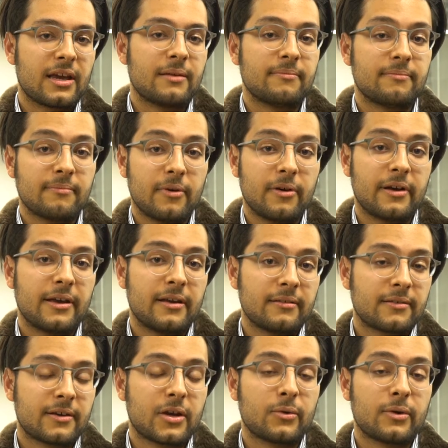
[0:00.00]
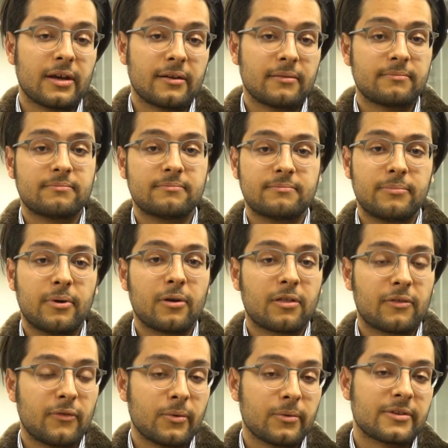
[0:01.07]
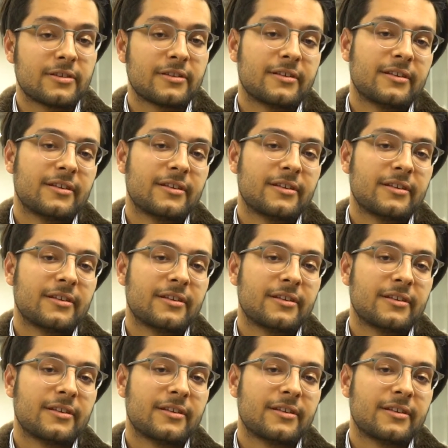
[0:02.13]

in my career path forward.